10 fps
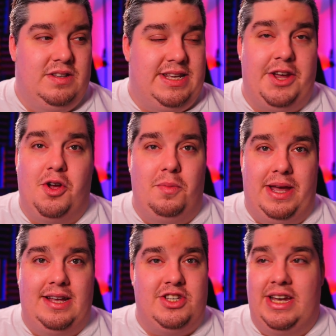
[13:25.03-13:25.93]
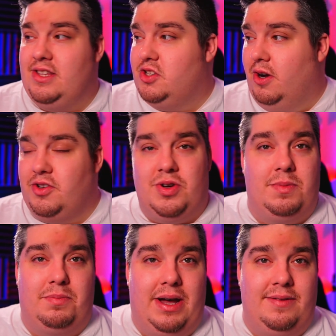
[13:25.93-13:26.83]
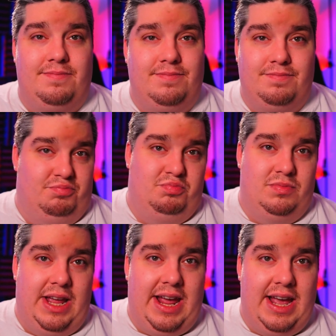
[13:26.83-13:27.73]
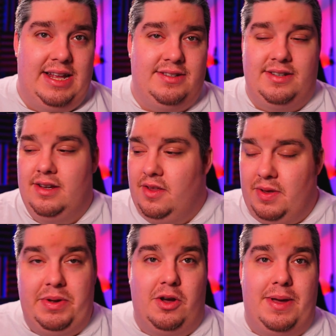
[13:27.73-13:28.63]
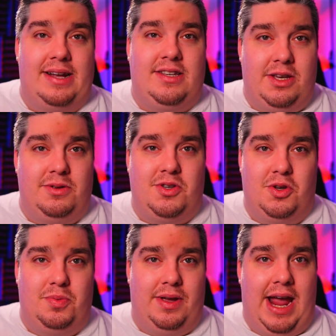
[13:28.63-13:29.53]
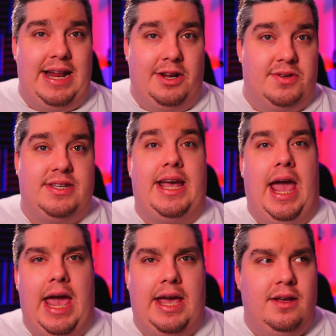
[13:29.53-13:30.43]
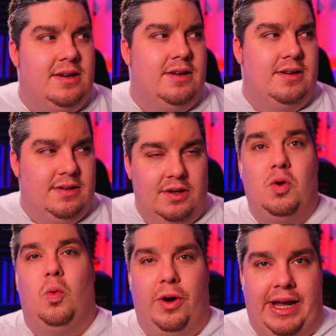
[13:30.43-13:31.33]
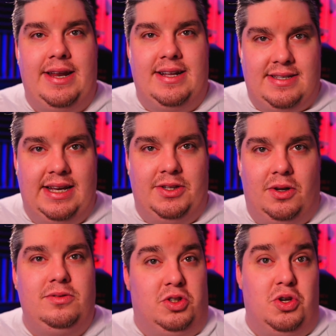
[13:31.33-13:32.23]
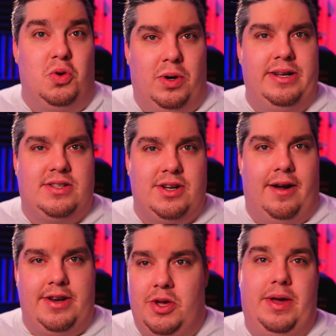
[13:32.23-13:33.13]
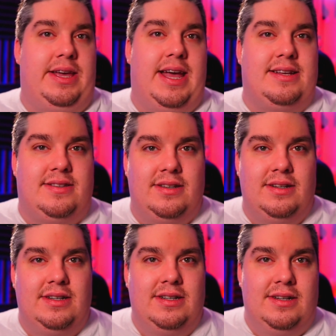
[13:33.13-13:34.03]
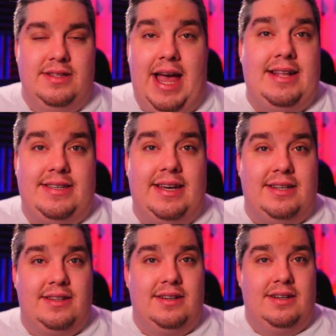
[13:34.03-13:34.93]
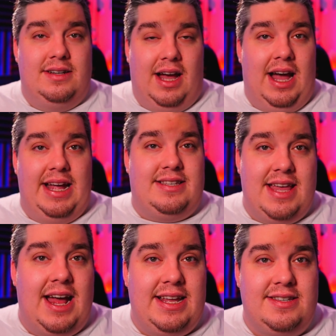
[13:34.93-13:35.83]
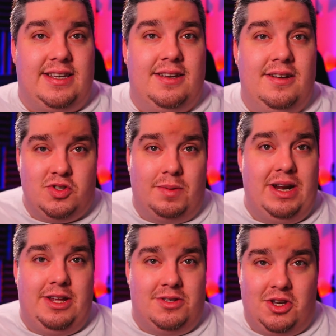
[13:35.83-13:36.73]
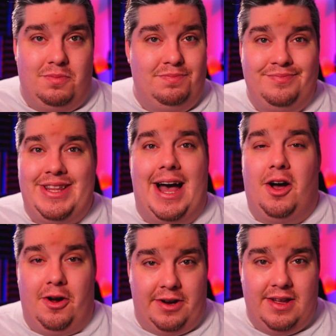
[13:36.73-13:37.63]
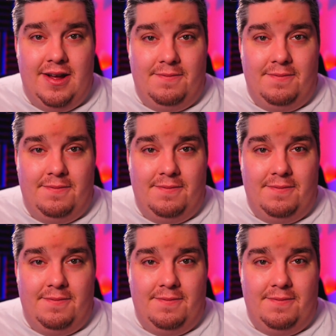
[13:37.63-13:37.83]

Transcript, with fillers: Set your OBS, you hit the start streaming button, and then we go back to YouTube and it'll say, hey, we're getting a signal. Do you want to start? And you hit yes. That's it. It's that easy. Streaming on YouTube, not hard.